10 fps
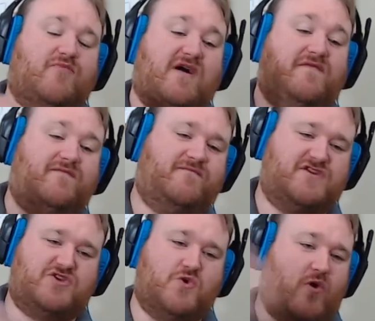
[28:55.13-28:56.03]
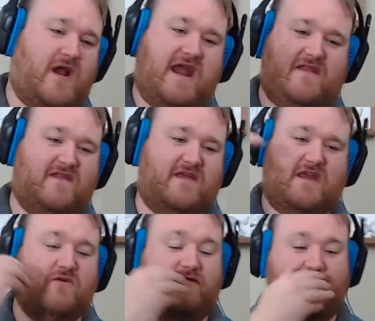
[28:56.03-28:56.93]
But the story and the
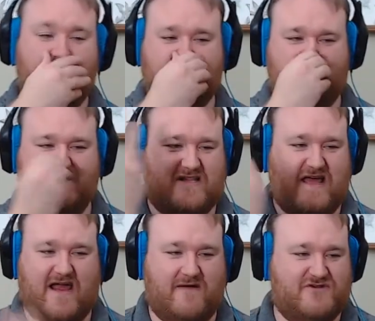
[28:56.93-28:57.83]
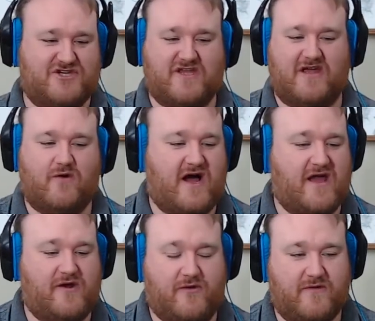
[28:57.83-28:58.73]
universe is just like I'm just like
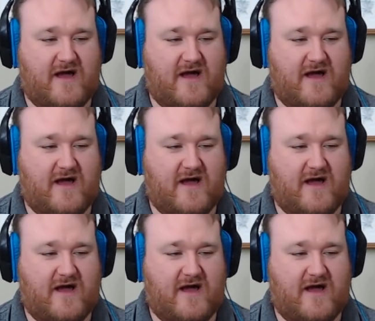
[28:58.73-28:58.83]
I